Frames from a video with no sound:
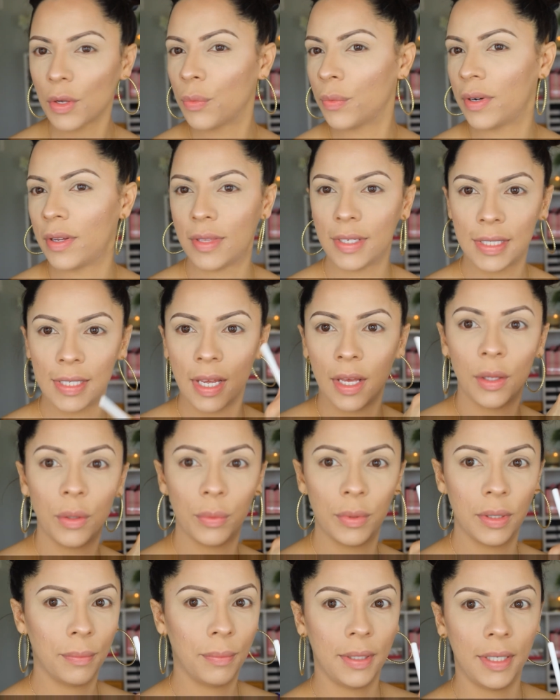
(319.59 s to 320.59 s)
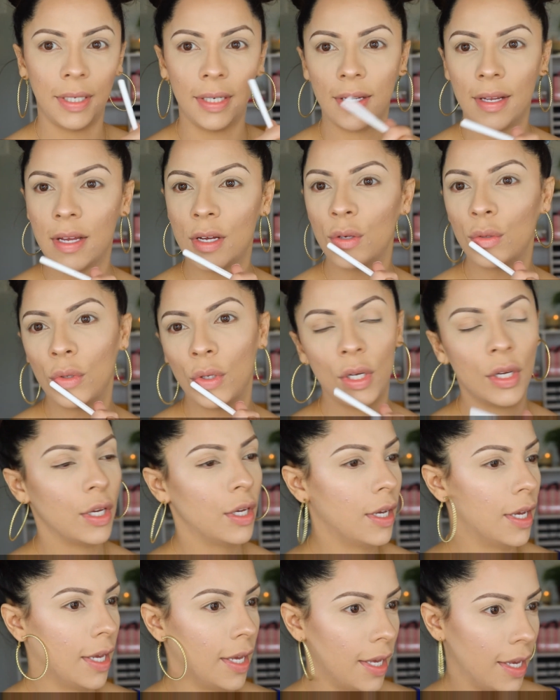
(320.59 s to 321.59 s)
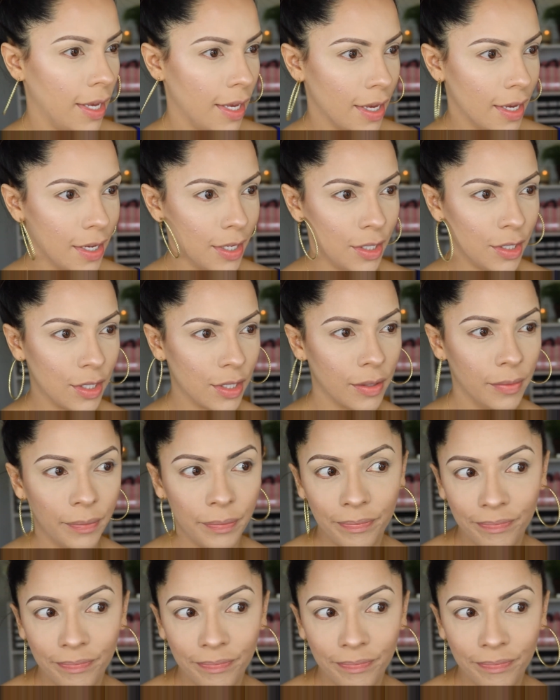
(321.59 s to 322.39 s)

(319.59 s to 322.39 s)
where the tail would be, and